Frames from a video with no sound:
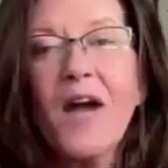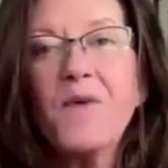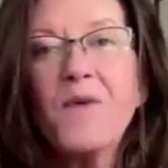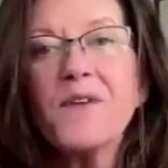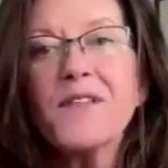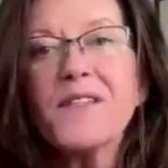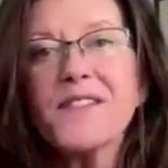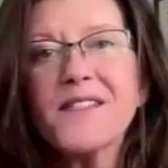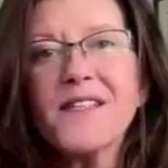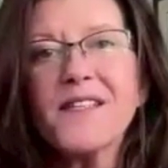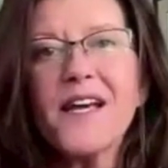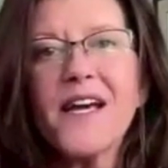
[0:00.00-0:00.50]
I
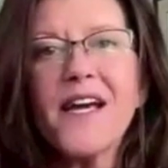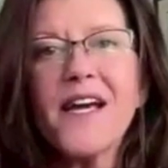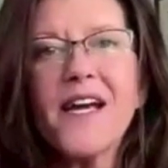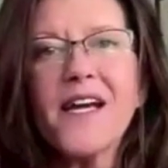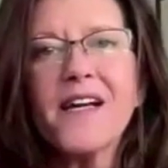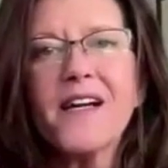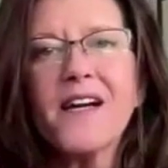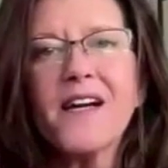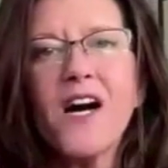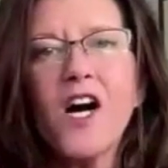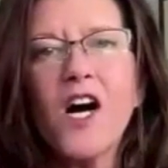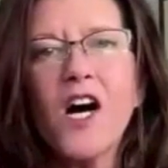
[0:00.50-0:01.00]
would
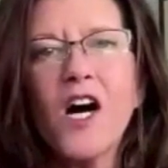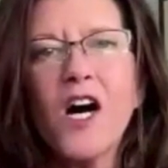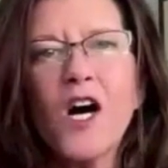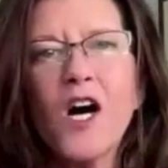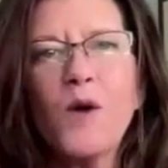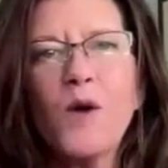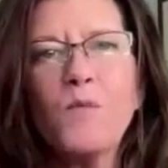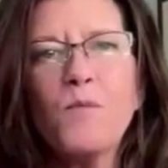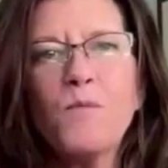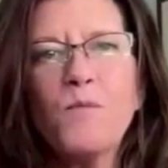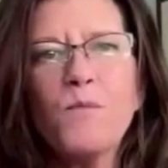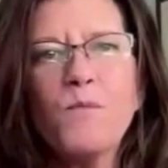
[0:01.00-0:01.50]
say
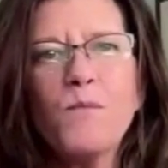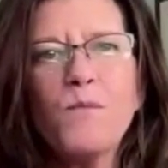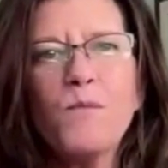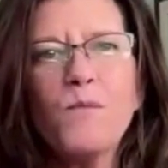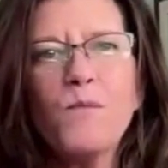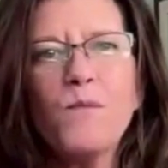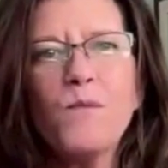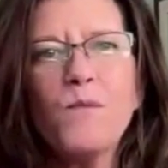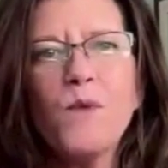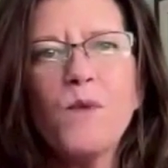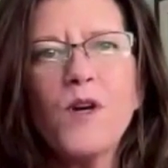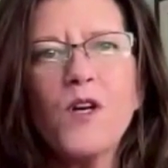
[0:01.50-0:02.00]
um,
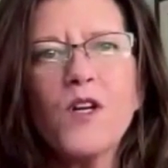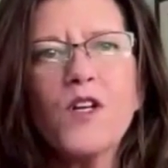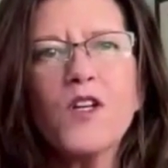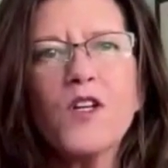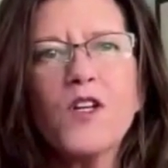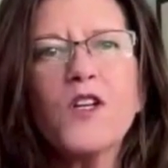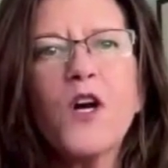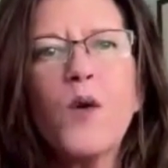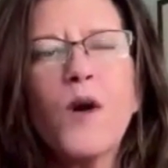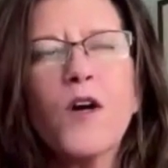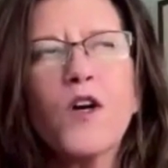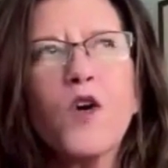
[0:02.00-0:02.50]
you
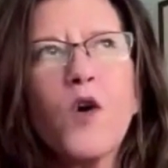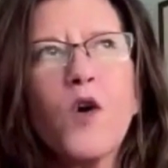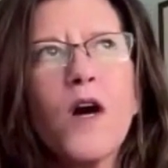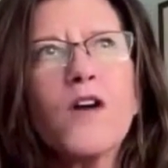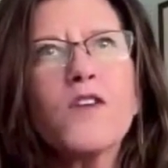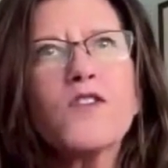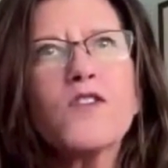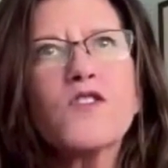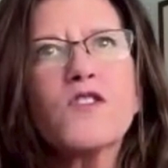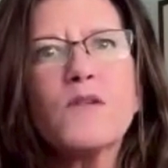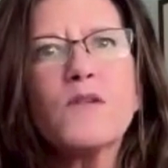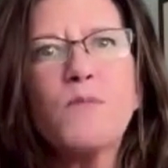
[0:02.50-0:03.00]
know,
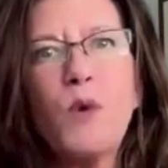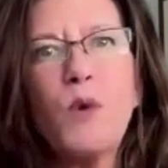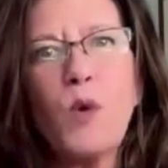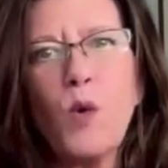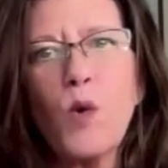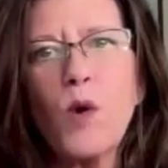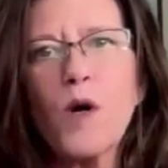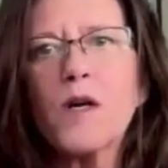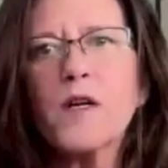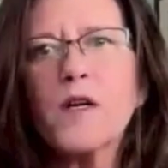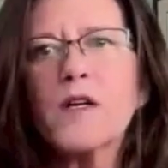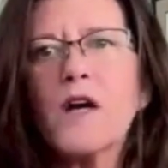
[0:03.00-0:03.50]
across the
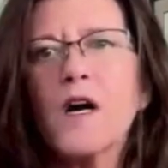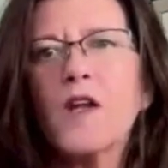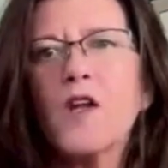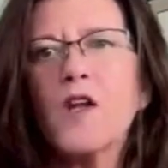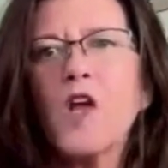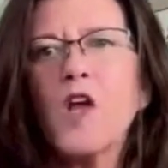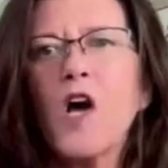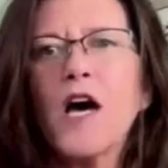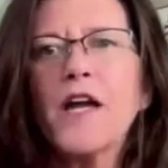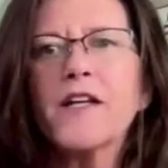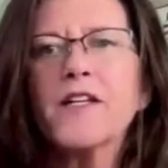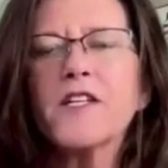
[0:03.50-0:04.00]
board, a
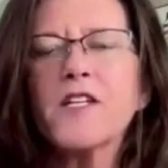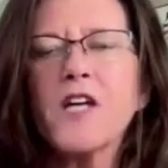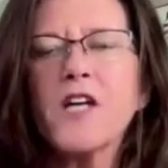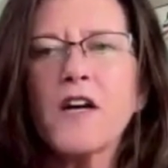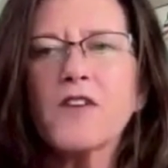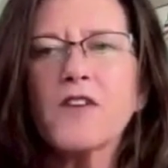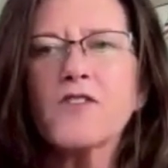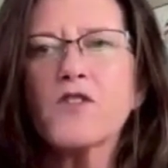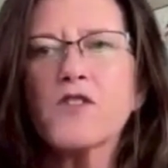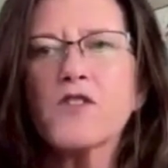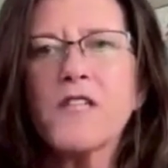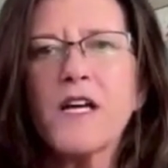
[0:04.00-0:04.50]
lot of
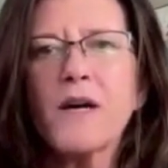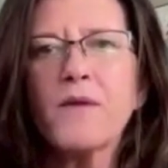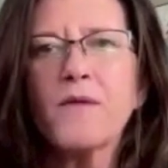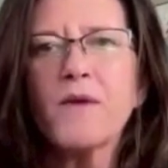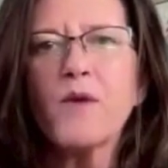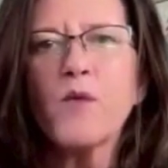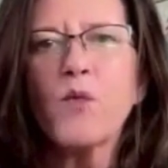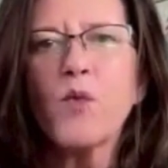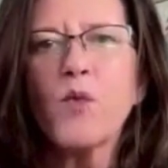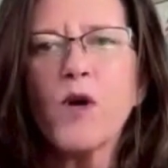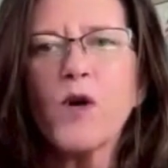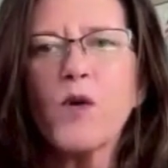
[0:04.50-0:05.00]
doctors that
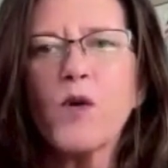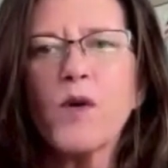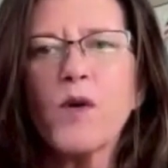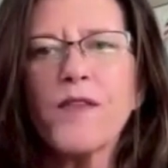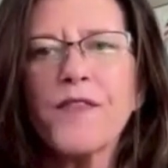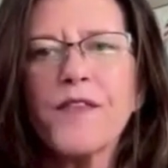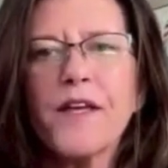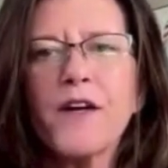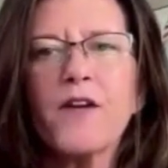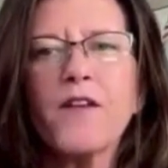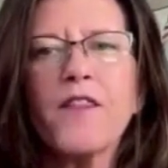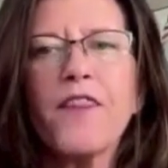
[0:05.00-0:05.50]
we work
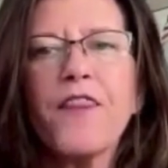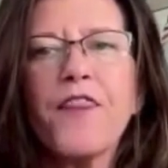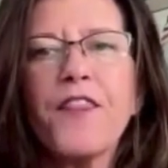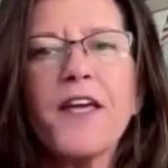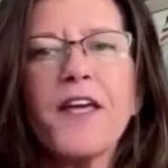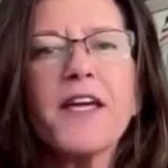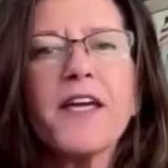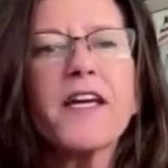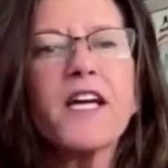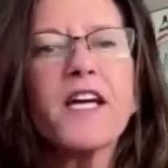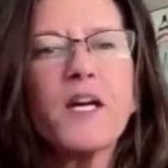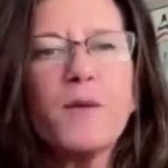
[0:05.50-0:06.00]
with that are
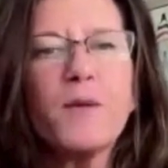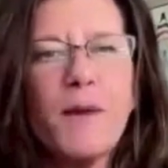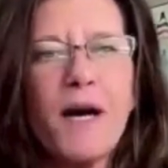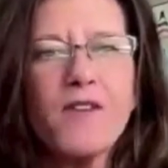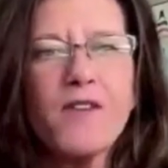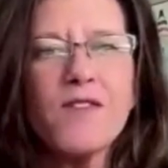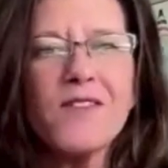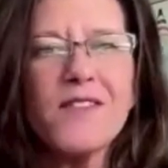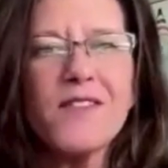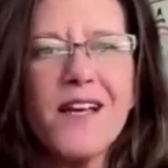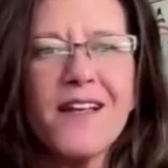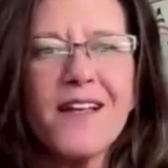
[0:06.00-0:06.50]
thinking
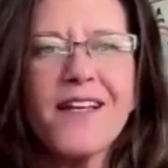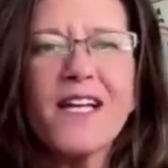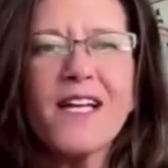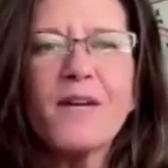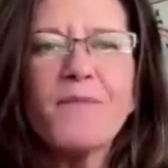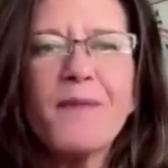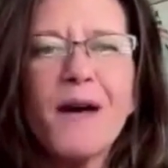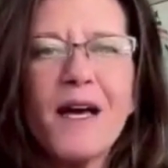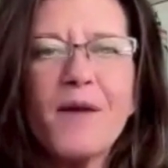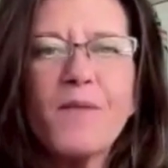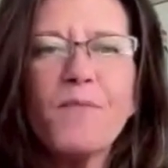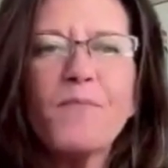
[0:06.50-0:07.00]
about selling,
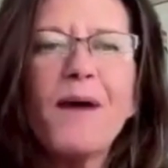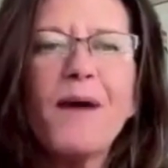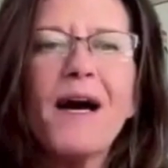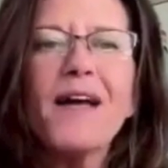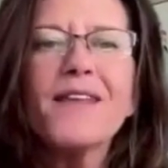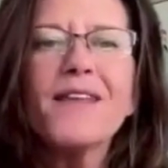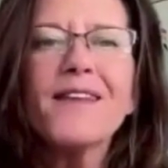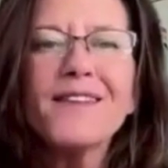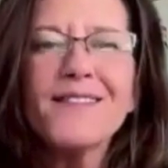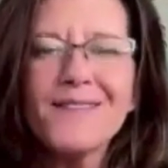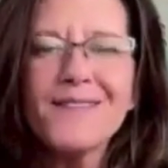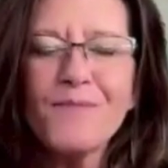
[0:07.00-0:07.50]
and, and by
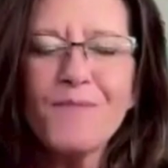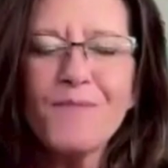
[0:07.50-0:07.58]
this